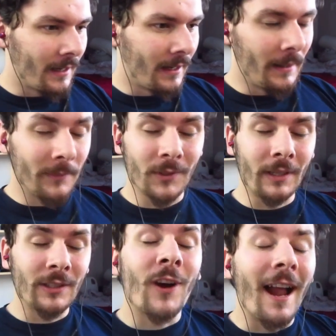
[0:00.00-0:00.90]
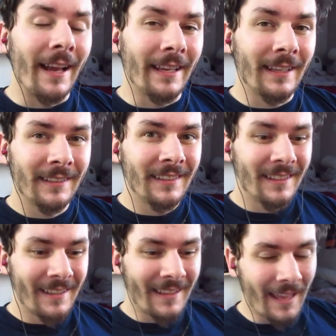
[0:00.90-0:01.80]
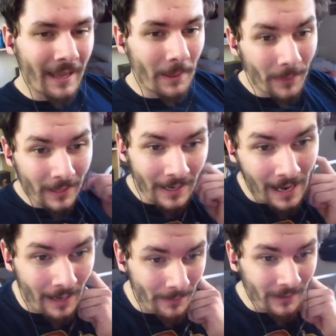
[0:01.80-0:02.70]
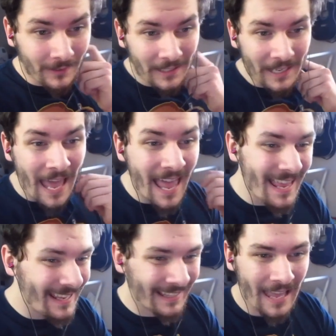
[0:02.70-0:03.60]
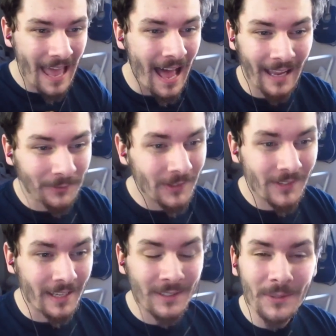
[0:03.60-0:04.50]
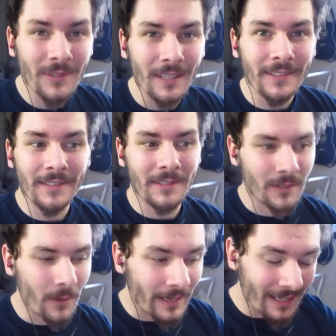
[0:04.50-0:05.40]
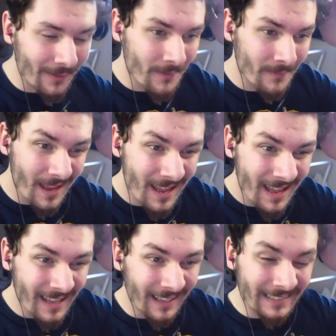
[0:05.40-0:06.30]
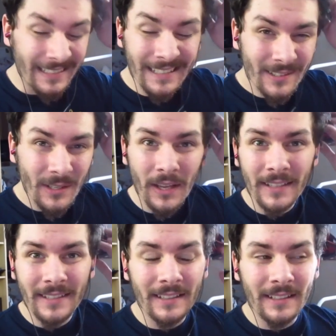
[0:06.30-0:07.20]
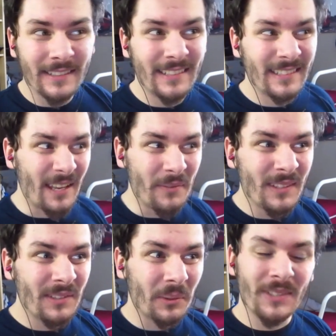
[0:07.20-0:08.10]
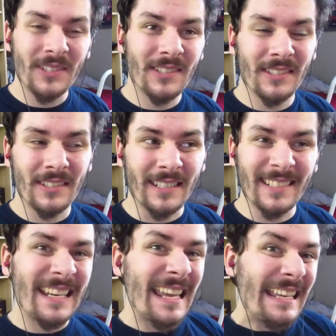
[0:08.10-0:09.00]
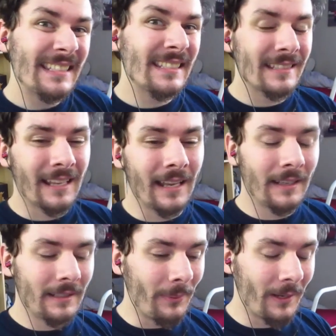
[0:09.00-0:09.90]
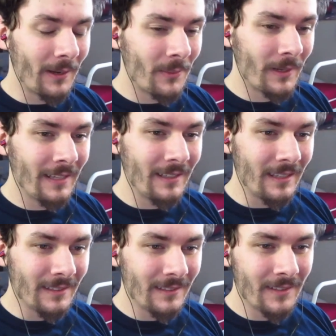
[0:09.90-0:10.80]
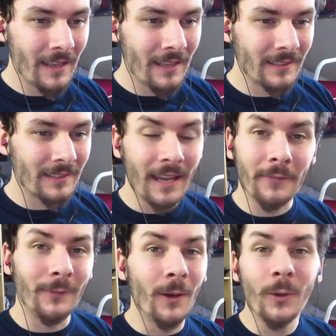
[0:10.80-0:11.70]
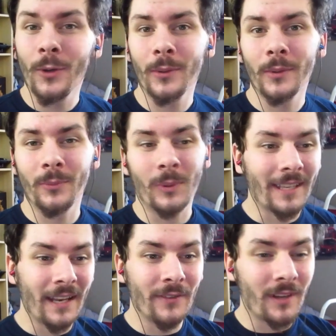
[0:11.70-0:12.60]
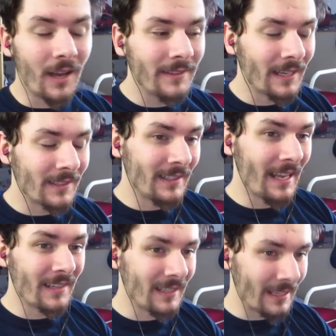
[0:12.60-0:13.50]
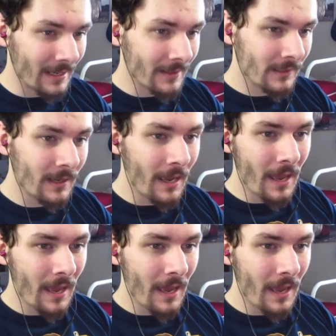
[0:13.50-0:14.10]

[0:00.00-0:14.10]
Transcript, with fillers: Um, so I try, uh, but yeah, basically I have to say two sentences, so I gave him at least seven or six takes, uh, depending on what he needs, since I have no clue in what kind of context it actually is.